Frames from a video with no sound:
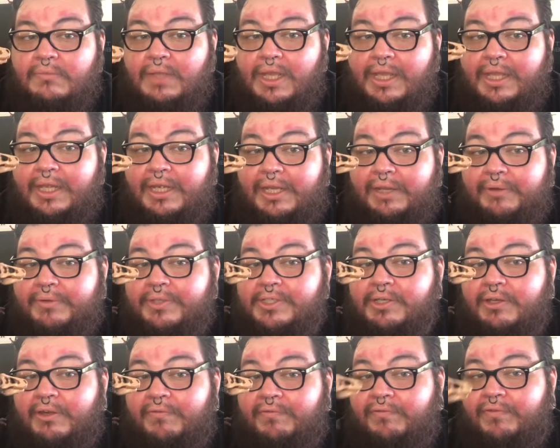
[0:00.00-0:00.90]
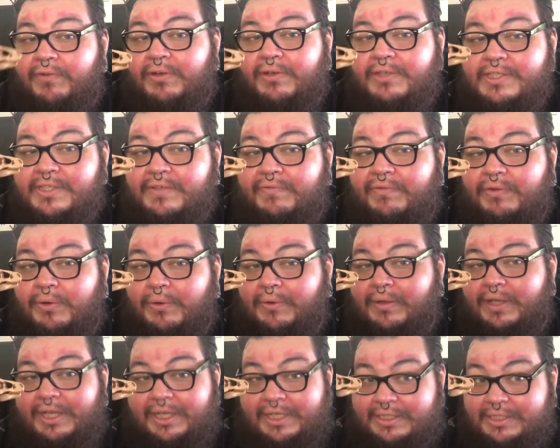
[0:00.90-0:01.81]
And here is our first
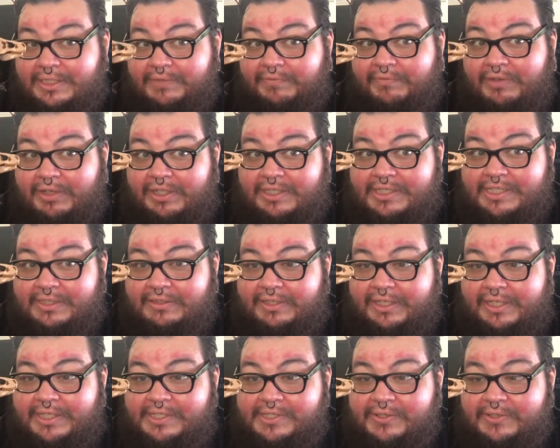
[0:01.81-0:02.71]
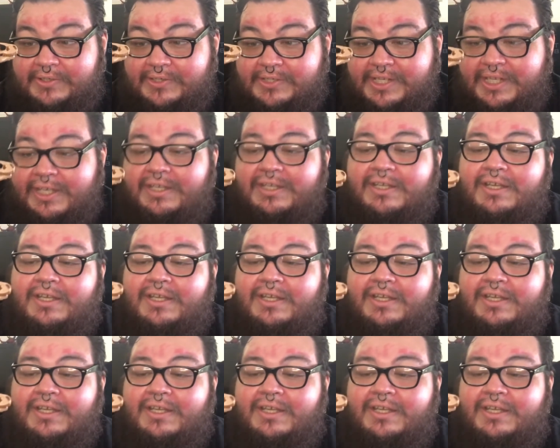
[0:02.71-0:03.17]
foray into Fossilizers.